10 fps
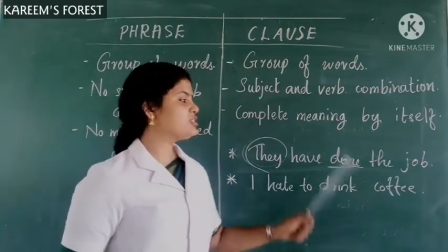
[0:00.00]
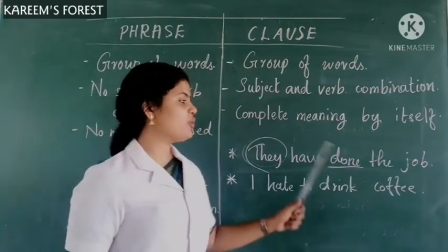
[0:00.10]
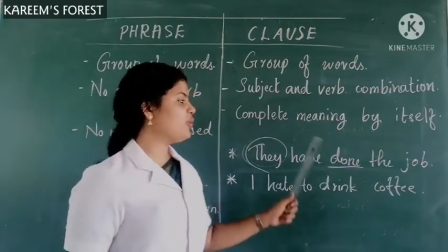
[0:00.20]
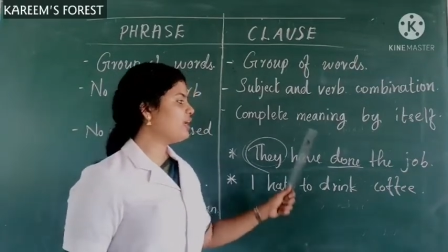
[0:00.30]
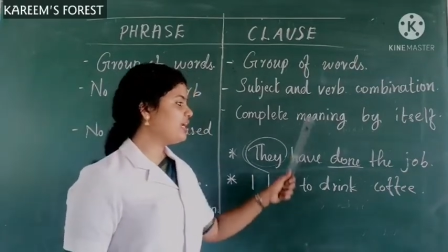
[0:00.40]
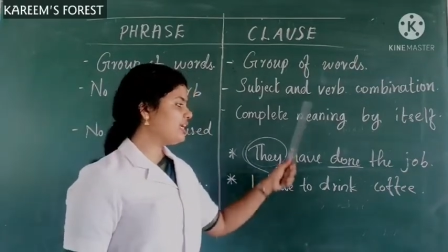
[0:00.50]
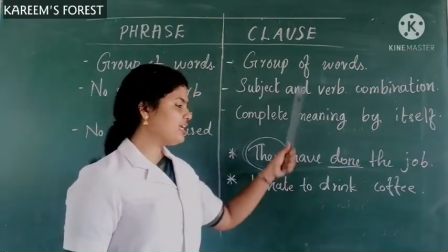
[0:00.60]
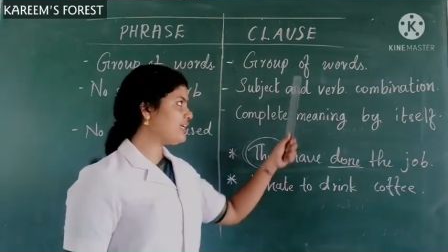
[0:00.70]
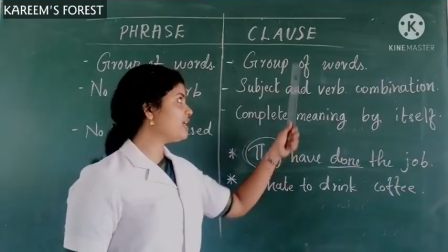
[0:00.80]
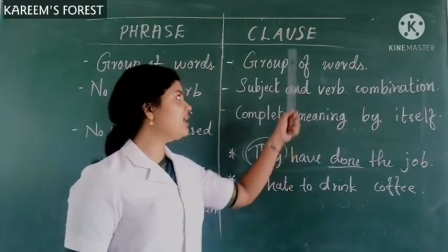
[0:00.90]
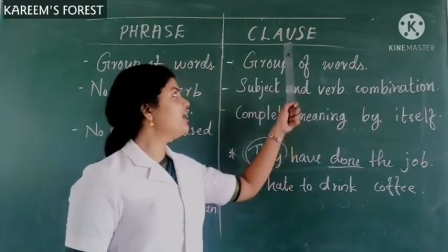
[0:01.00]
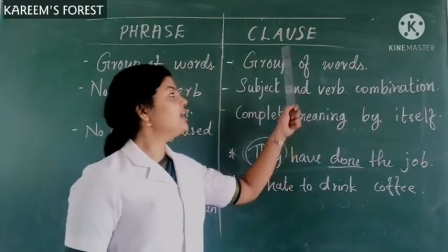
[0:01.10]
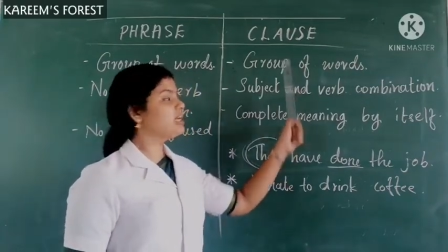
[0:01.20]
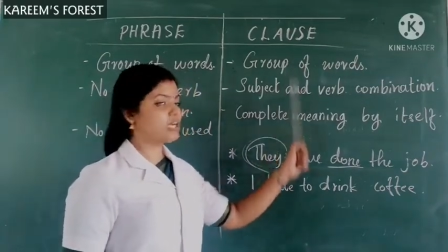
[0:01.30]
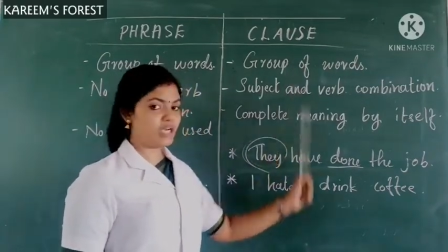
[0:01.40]
So, here,
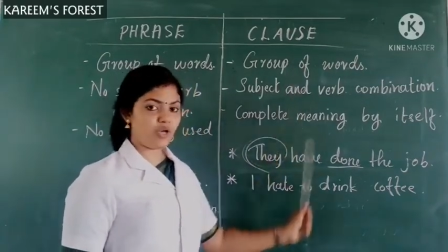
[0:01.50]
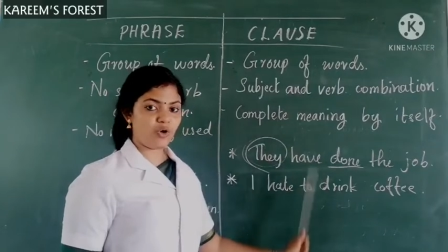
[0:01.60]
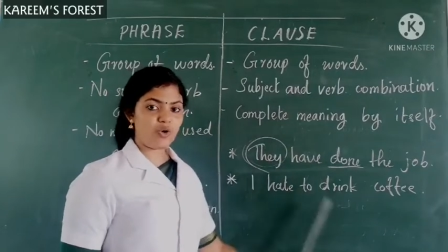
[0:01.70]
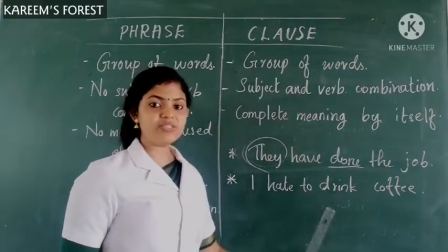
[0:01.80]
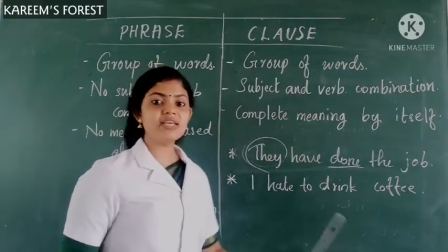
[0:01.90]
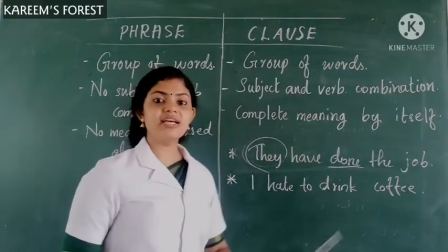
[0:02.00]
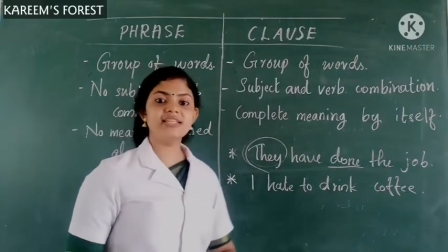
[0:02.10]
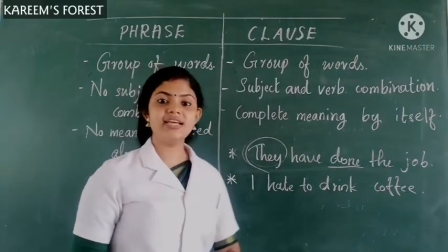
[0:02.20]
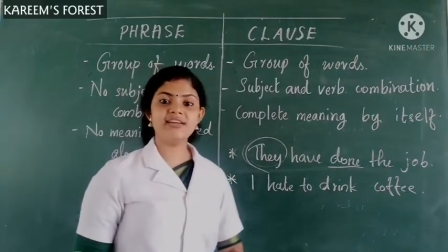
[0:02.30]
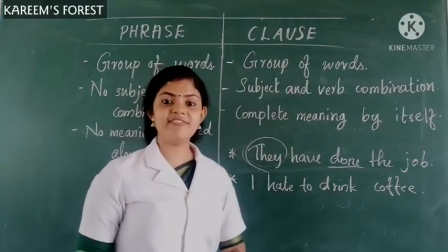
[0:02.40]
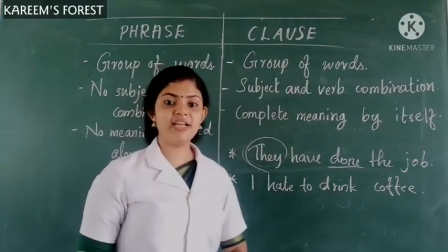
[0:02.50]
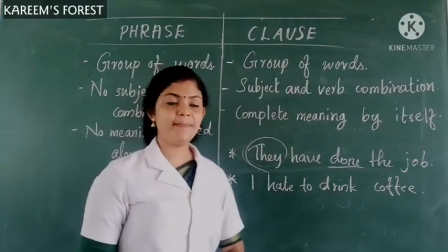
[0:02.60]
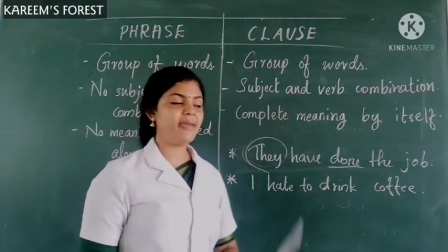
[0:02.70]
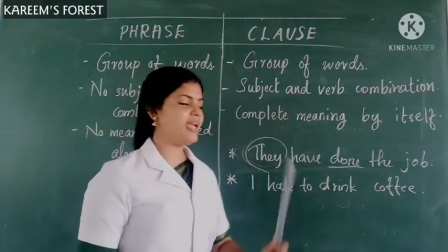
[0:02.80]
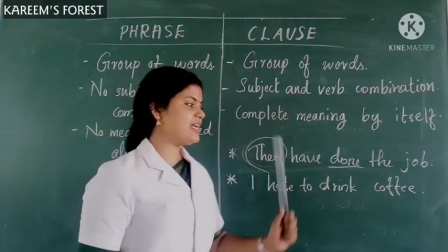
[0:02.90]
clause, there
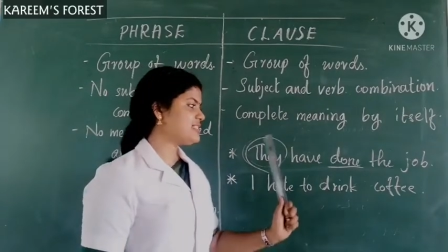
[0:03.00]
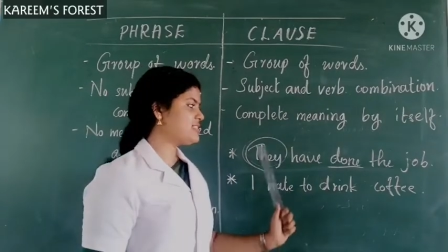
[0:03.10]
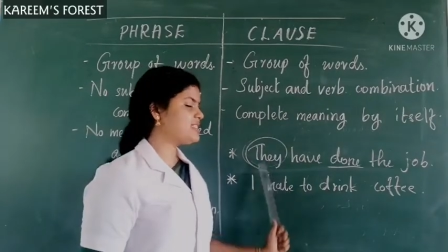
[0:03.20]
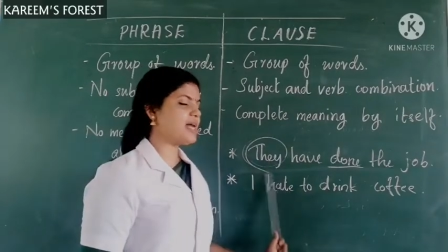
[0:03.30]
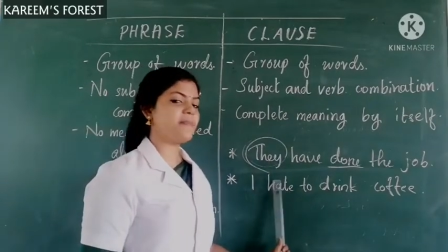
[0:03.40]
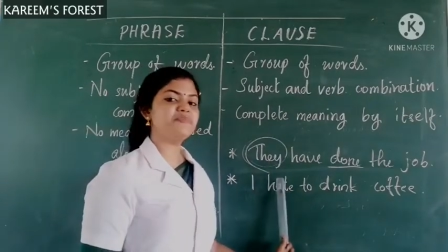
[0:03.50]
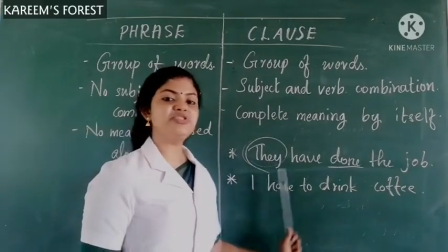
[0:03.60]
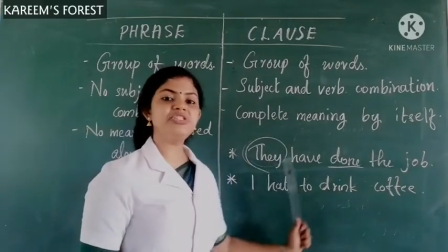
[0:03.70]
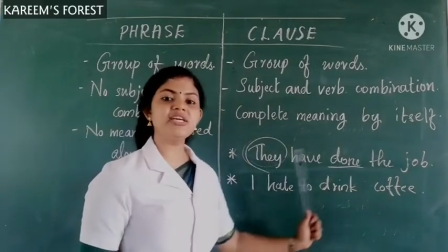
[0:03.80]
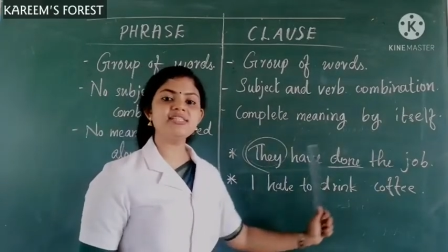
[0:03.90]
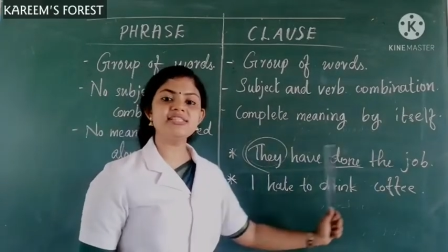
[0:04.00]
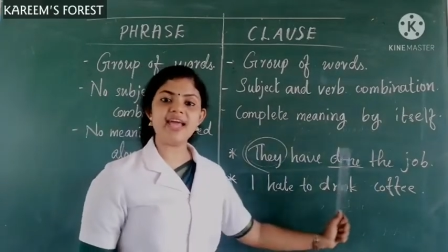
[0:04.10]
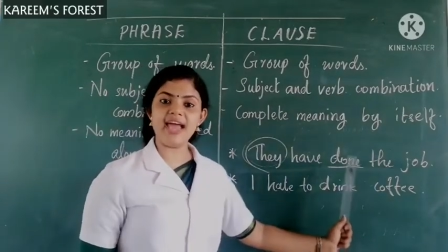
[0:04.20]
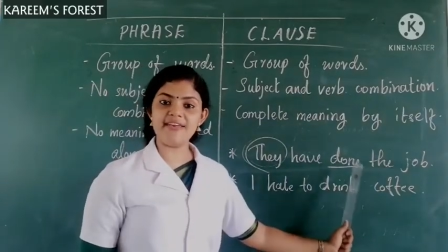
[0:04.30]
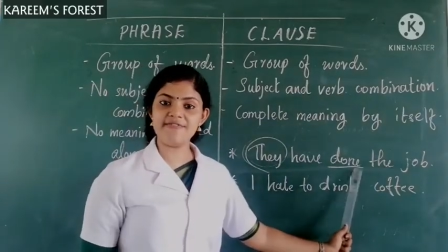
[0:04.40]
will be subject
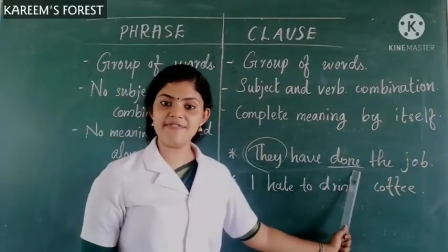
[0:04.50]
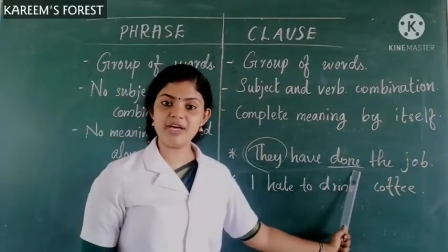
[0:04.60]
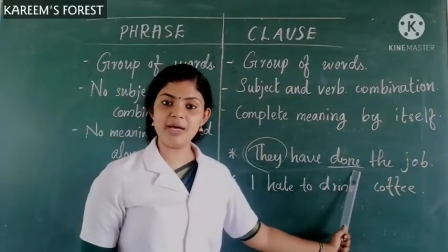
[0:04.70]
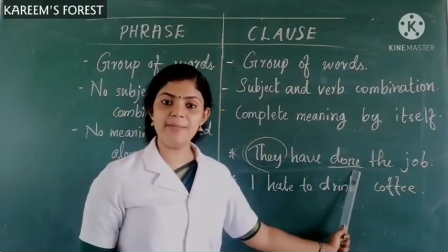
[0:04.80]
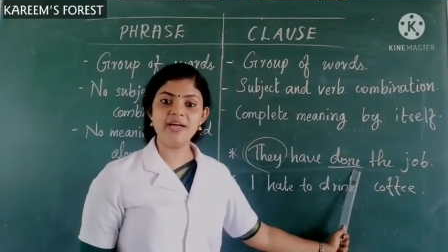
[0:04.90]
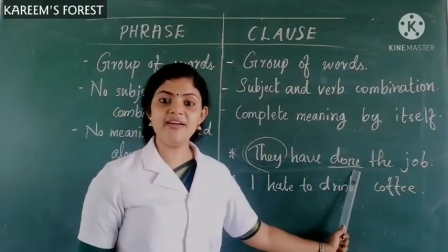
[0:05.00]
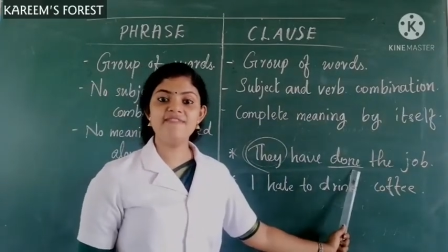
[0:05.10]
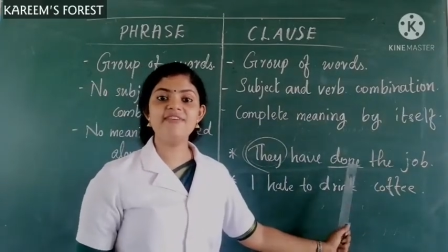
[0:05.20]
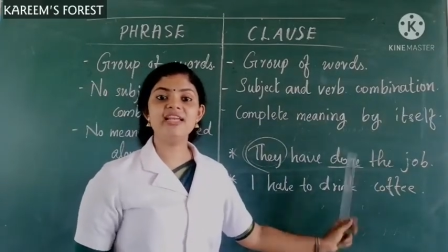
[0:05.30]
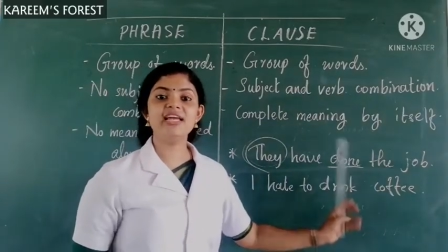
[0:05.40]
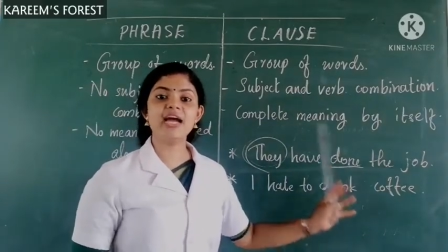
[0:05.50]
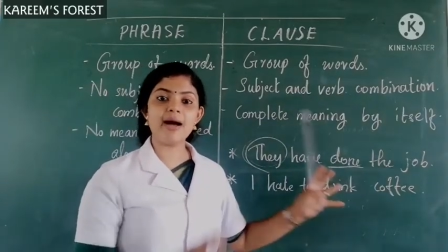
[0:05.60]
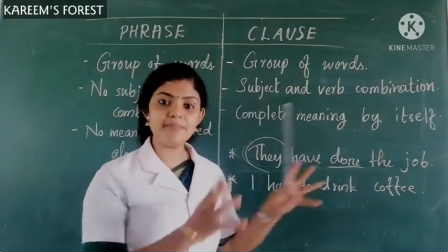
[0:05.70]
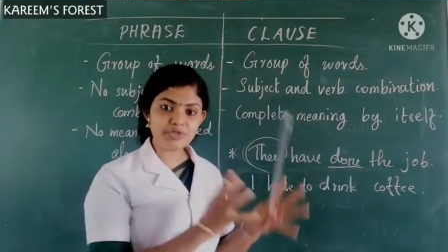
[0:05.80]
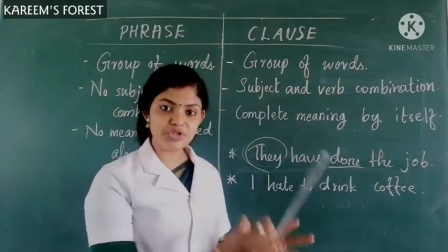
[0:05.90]
and verb will
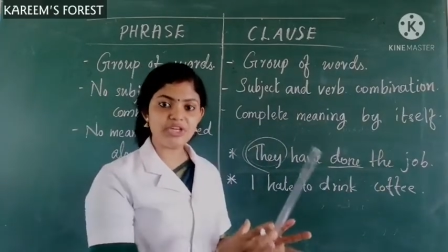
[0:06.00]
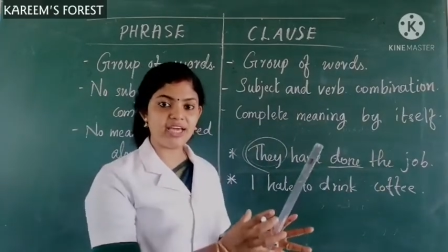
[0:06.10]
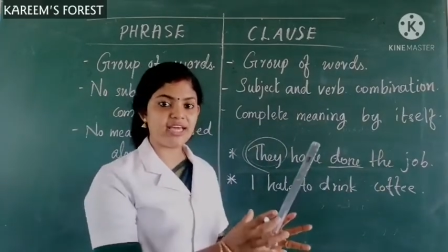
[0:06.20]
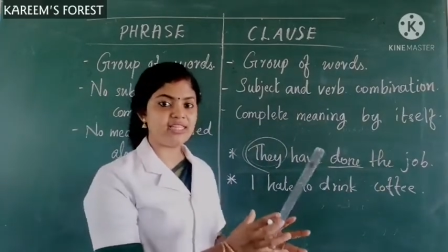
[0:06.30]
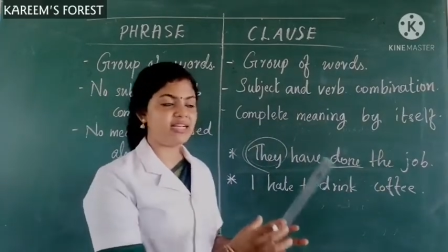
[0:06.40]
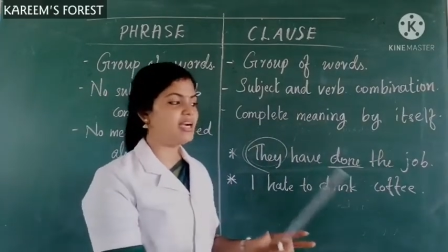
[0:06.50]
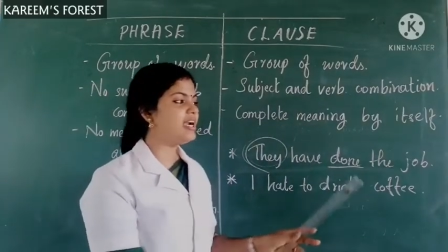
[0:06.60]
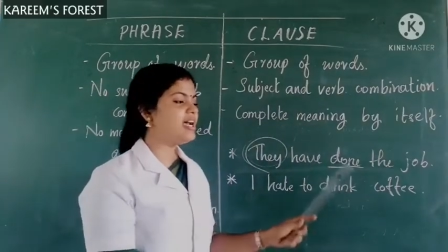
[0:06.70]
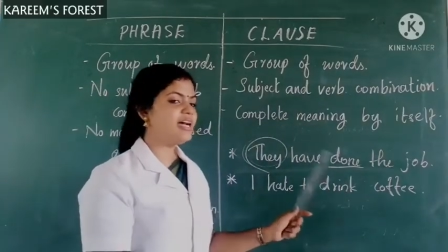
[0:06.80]
come together